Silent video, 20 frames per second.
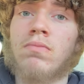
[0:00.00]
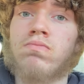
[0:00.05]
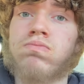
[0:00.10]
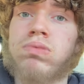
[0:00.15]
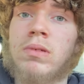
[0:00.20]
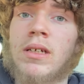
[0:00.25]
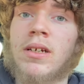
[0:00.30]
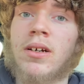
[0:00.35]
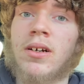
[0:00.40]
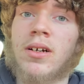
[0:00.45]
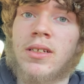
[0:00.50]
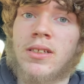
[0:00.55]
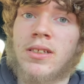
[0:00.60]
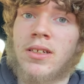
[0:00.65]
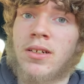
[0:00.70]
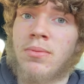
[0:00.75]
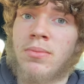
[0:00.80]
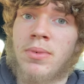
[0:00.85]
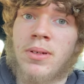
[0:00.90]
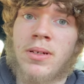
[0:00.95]
because,
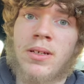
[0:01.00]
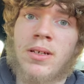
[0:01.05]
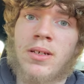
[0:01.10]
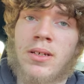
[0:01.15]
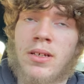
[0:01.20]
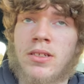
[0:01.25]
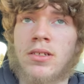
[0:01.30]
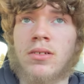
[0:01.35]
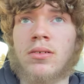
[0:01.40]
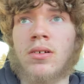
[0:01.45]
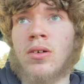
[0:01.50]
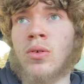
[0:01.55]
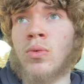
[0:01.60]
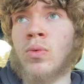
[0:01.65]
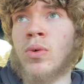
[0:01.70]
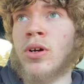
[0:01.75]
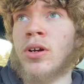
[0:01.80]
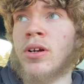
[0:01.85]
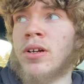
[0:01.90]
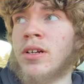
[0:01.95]
um, it's a lot of
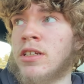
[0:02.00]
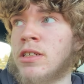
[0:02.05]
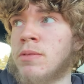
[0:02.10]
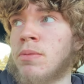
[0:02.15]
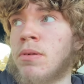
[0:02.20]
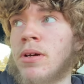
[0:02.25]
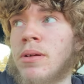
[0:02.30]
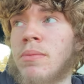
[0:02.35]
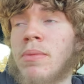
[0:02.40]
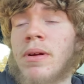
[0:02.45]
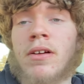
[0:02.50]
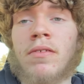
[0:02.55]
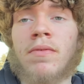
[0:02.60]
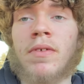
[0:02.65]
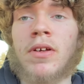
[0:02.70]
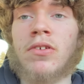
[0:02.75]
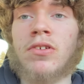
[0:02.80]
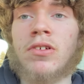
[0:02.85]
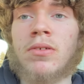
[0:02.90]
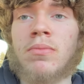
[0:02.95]
work and it's probably better
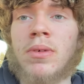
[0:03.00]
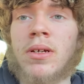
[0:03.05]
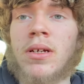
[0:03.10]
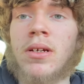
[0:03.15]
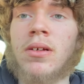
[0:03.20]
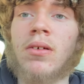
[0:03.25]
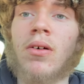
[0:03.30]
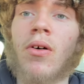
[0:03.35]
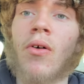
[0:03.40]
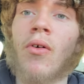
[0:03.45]
views than me